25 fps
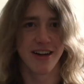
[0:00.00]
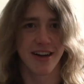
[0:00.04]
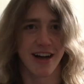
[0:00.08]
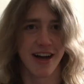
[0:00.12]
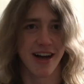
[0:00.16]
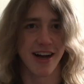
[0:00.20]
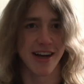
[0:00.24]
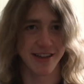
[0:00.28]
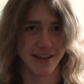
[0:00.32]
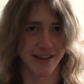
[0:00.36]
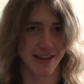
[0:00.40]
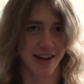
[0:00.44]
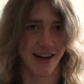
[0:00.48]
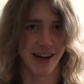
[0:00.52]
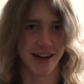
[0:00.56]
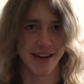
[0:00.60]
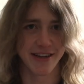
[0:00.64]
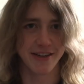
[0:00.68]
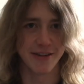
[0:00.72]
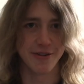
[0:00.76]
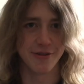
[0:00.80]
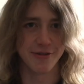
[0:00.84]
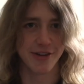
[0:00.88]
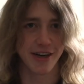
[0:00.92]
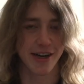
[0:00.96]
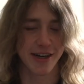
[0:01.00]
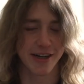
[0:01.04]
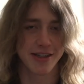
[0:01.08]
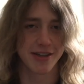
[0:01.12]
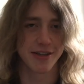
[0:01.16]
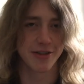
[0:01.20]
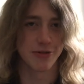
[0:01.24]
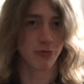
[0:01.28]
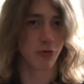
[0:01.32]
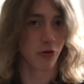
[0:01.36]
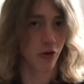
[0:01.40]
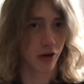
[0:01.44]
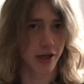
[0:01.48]
I do like to
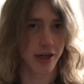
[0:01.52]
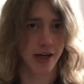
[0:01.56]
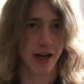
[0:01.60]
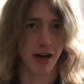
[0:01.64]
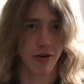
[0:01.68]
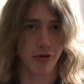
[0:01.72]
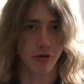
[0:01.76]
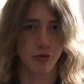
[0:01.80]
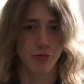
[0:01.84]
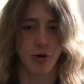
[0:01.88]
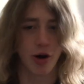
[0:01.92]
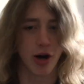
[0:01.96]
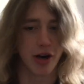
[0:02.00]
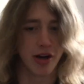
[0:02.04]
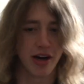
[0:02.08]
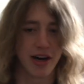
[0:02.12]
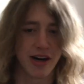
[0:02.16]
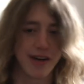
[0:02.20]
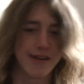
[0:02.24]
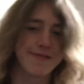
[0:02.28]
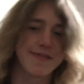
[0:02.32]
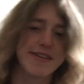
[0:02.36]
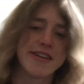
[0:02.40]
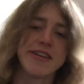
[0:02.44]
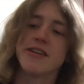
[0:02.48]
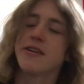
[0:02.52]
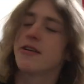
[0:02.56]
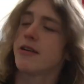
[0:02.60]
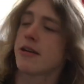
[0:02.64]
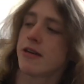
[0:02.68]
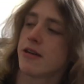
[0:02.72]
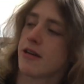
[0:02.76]
work out quite often.